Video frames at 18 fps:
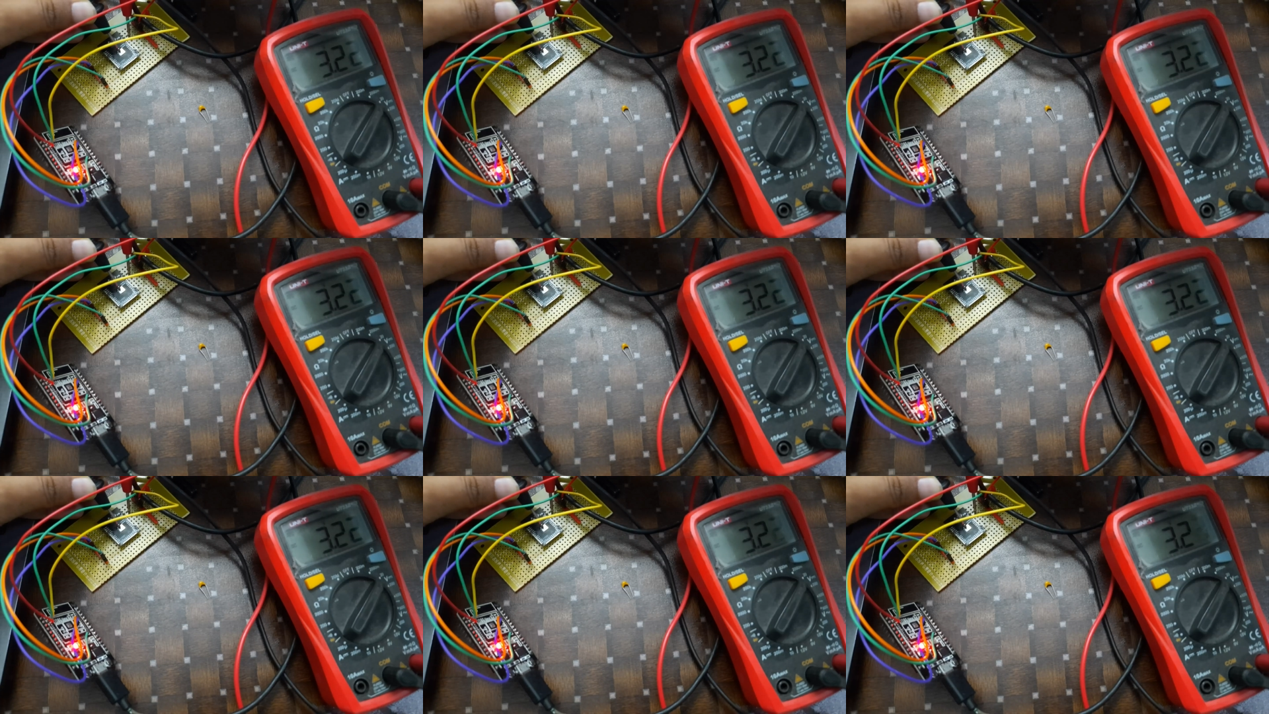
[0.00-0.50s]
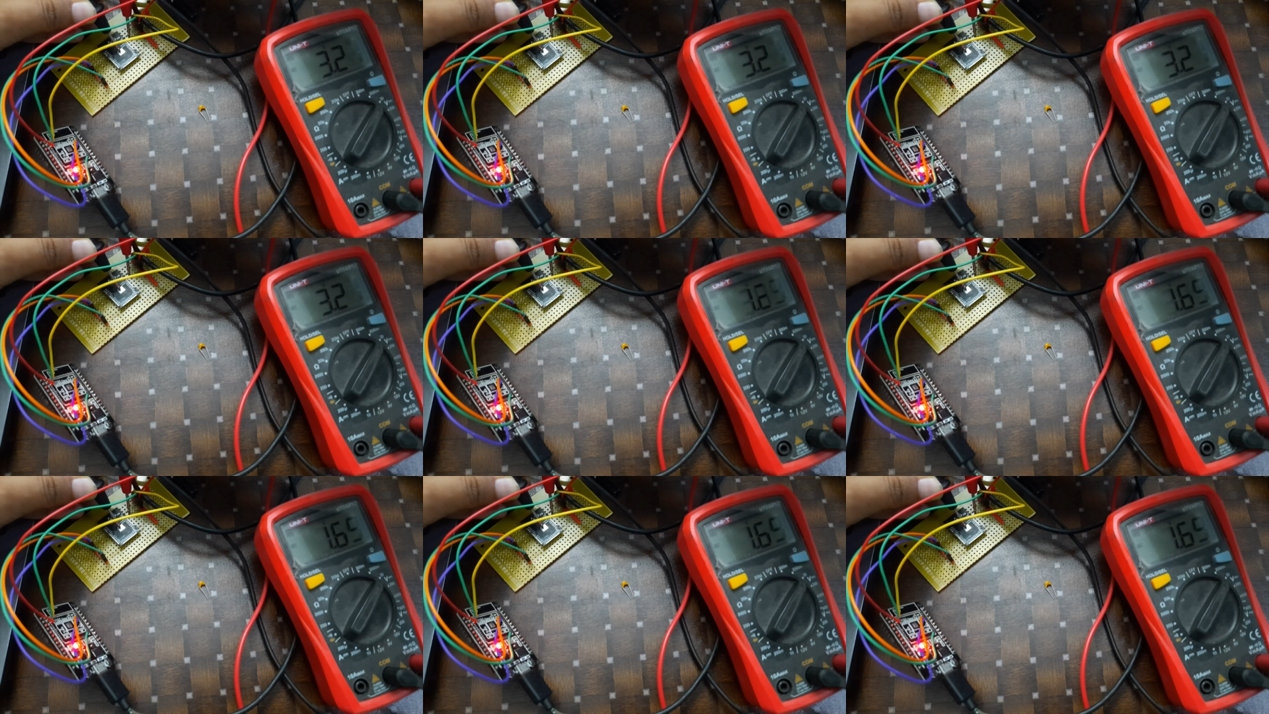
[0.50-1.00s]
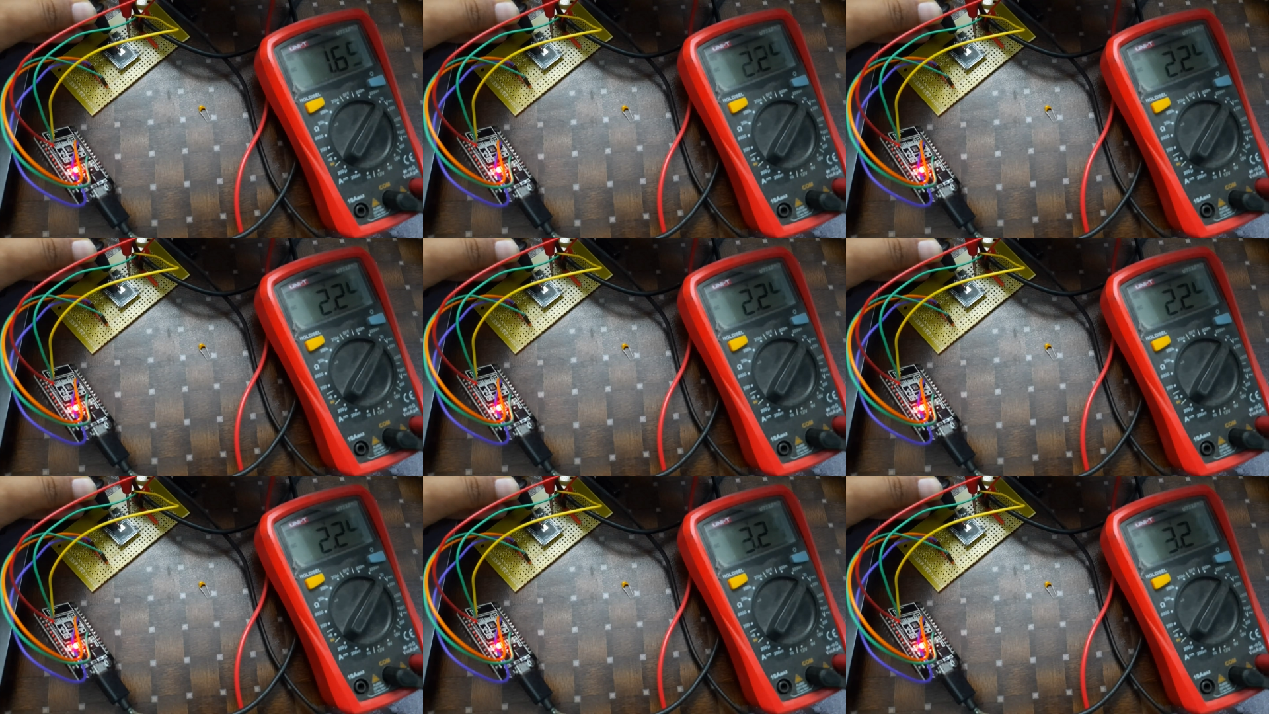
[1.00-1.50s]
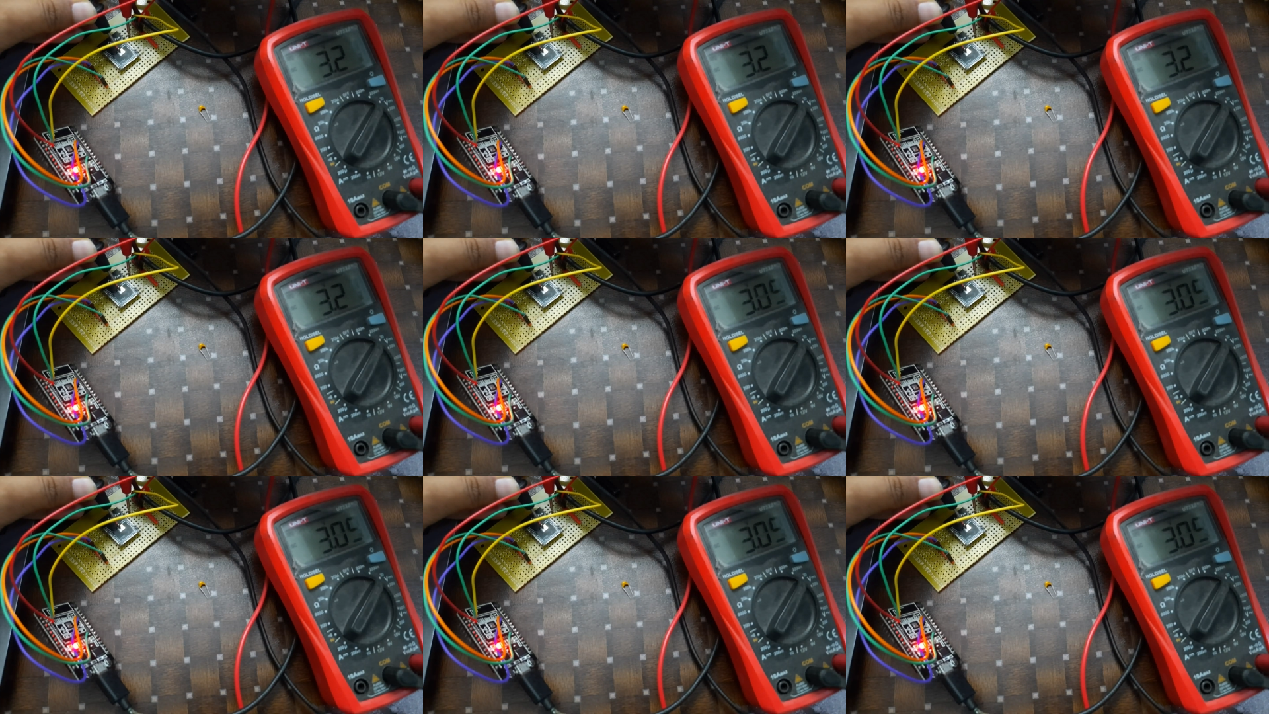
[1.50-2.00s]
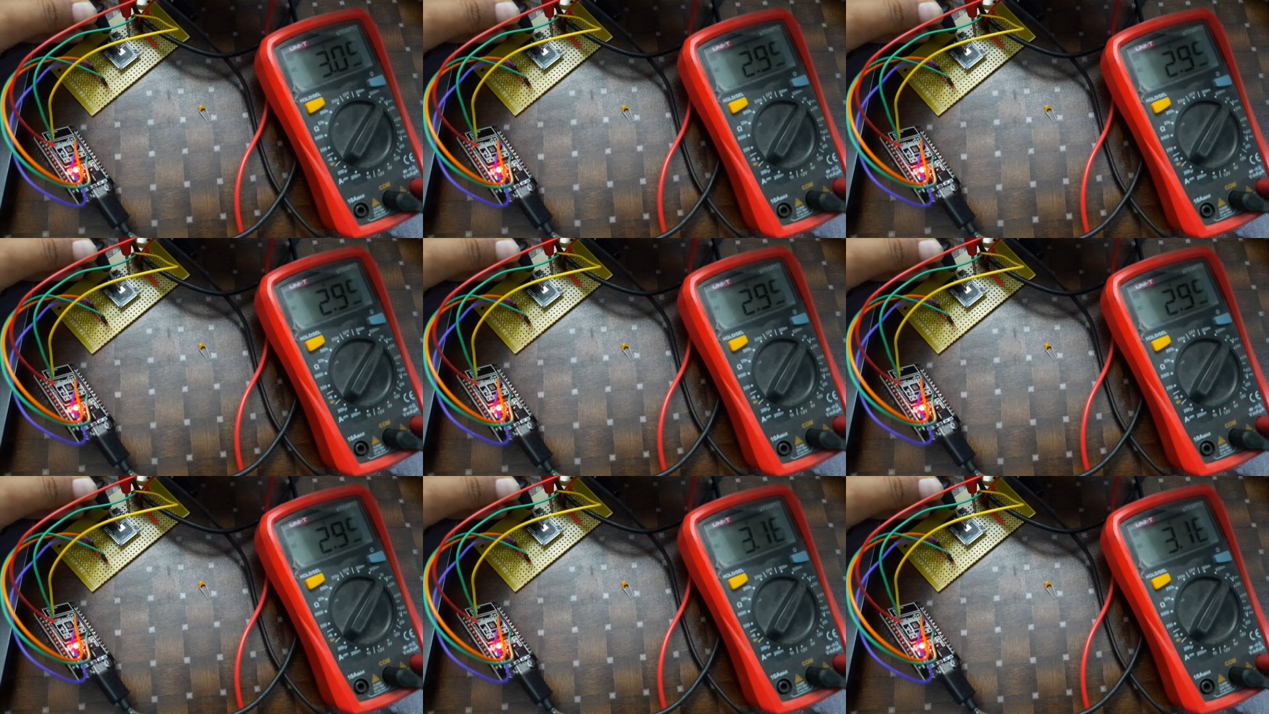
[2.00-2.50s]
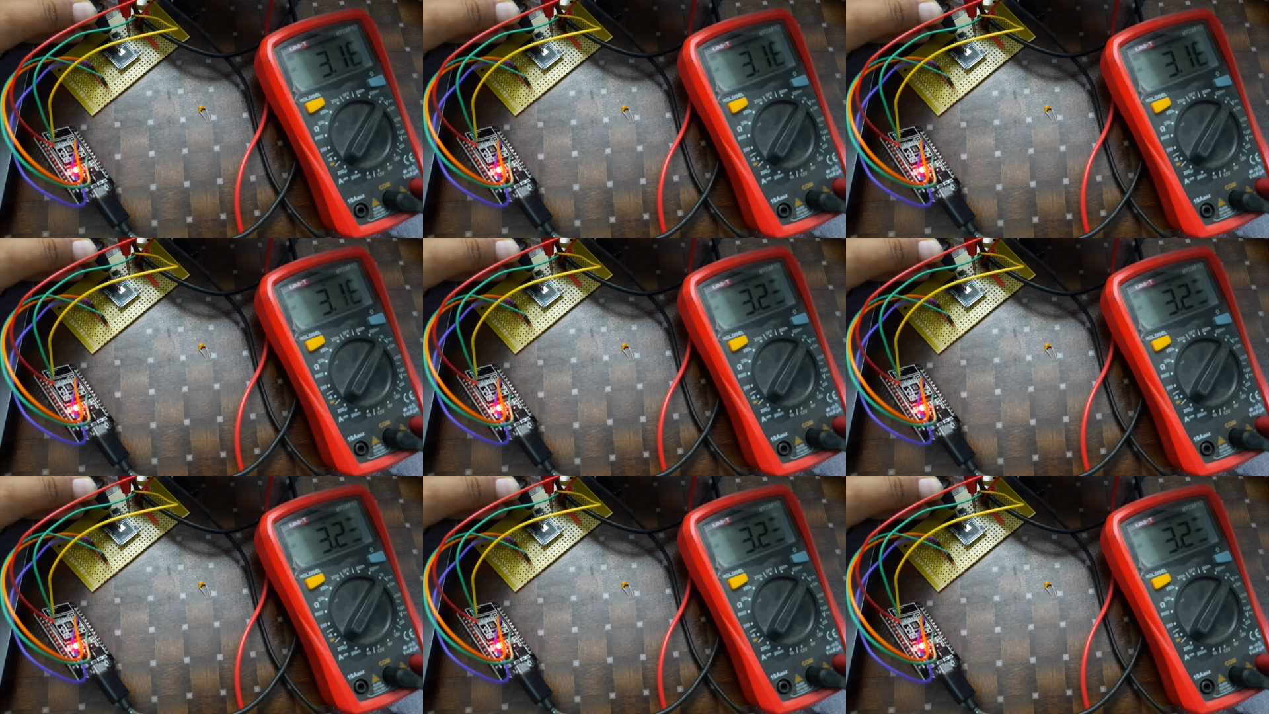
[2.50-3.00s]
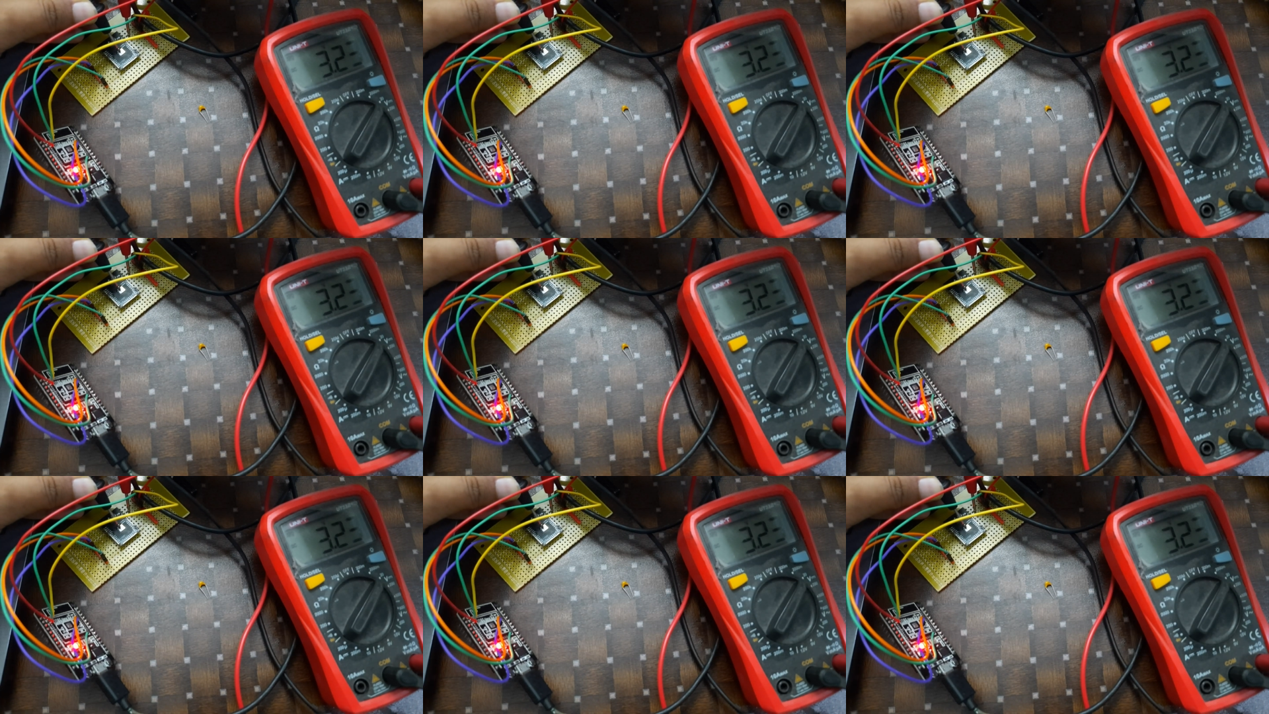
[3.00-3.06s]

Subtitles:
[unreadable: no face in view]